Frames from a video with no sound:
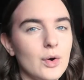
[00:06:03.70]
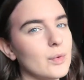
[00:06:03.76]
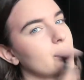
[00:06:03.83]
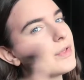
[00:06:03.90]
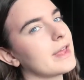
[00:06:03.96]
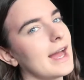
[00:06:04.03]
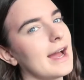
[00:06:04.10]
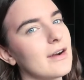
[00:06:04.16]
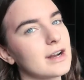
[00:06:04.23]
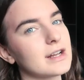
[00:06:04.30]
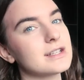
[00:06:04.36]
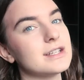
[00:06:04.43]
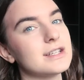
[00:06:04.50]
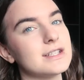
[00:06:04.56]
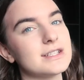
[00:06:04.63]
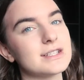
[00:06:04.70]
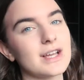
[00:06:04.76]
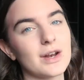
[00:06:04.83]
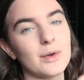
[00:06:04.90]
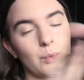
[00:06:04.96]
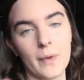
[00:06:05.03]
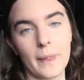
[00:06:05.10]
all the characters,
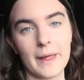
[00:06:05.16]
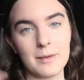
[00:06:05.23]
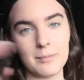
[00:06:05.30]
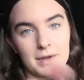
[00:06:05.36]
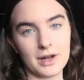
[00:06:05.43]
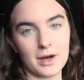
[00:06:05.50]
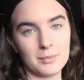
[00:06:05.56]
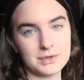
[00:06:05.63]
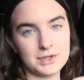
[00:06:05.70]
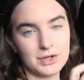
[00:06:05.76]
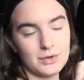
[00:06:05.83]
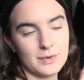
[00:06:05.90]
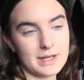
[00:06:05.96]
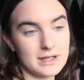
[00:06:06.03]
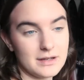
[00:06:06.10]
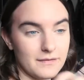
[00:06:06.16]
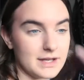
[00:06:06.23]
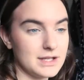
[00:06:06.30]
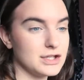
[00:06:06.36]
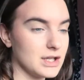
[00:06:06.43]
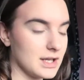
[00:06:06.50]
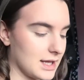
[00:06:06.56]
kind of what they've been up to
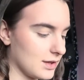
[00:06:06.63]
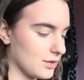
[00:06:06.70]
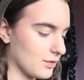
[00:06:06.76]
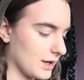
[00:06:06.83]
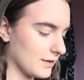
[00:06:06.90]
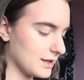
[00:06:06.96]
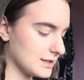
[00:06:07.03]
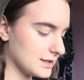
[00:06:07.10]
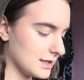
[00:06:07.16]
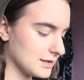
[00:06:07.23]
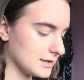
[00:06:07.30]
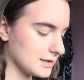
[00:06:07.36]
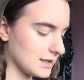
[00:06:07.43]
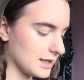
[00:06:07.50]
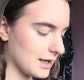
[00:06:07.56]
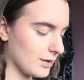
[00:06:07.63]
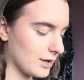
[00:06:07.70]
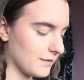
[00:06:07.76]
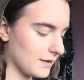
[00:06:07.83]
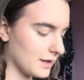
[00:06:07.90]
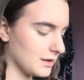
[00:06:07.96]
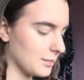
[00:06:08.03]
individually throughout these seasons, and how I
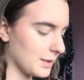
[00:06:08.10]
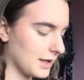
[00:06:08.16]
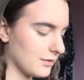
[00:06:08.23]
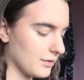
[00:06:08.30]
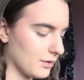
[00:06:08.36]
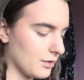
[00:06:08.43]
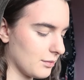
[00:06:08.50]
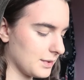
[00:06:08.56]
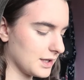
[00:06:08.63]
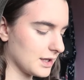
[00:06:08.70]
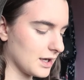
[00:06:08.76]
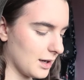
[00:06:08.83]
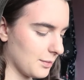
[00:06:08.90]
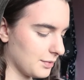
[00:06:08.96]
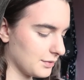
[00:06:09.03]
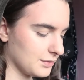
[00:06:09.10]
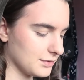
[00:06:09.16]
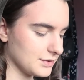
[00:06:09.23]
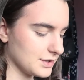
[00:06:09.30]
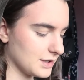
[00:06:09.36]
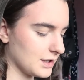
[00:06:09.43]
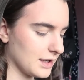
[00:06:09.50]
feel about them and the
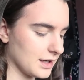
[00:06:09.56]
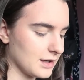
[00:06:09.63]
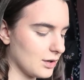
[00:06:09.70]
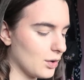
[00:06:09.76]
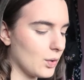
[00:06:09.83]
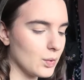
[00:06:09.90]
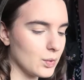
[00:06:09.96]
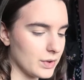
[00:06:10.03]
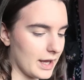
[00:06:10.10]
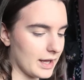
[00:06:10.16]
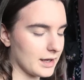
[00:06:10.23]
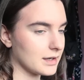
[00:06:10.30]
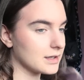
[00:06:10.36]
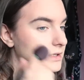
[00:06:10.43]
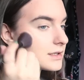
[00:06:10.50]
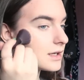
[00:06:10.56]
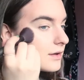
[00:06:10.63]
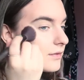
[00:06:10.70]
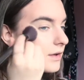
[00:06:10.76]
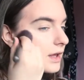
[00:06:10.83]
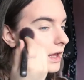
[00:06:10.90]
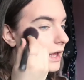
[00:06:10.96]
couples and like all that kind of
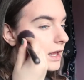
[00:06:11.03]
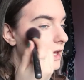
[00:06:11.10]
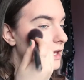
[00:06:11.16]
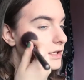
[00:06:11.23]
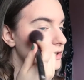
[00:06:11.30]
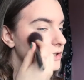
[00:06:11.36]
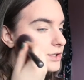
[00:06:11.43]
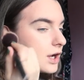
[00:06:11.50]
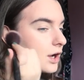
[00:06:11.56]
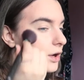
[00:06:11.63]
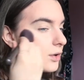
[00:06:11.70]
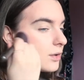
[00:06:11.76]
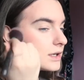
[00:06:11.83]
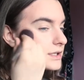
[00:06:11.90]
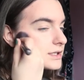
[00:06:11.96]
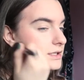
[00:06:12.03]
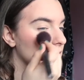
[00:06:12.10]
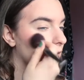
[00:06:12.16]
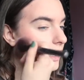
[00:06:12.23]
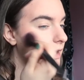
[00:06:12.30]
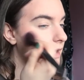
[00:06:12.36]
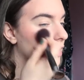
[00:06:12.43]
stuff. So
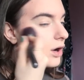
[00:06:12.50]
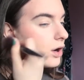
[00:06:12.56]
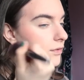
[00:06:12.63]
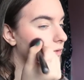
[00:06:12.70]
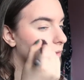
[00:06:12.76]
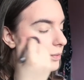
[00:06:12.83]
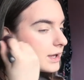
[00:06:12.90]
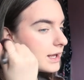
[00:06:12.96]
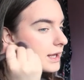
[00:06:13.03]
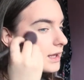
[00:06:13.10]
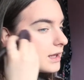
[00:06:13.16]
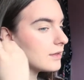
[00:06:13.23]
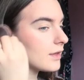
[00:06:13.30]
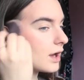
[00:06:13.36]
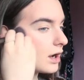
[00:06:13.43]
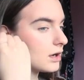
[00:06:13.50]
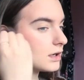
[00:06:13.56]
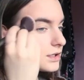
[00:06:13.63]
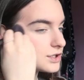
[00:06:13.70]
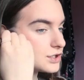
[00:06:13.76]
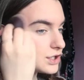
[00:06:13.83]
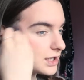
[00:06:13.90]
starting off with
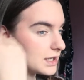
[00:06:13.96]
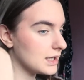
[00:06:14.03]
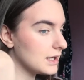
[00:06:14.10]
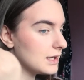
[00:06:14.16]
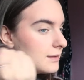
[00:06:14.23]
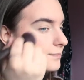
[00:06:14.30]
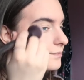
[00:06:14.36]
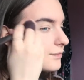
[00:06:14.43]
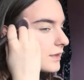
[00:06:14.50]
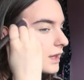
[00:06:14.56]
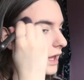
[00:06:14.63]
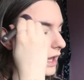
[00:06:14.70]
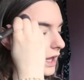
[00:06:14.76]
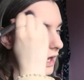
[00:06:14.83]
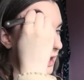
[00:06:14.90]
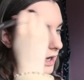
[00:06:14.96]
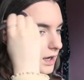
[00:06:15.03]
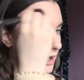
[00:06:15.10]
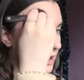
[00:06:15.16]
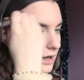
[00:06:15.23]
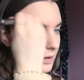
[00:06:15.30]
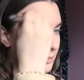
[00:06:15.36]
Archie,
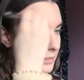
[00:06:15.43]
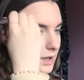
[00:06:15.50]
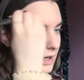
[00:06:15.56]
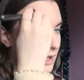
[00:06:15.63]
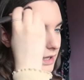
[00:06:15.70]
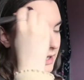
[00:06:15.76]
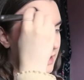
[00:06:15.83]
I